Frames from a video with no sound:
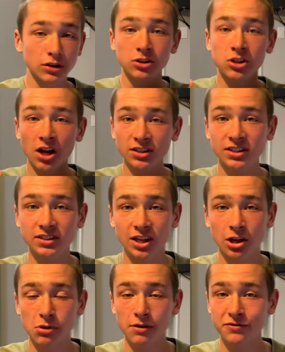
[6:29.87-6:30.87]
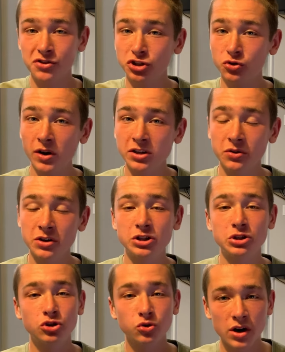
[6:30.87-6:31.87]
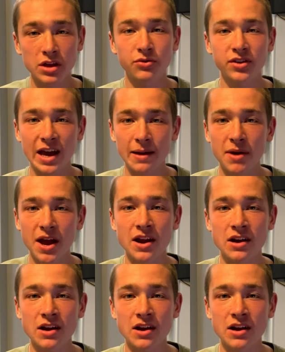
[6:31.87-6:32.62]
Lots to celebrate for the 2022-23 campaign,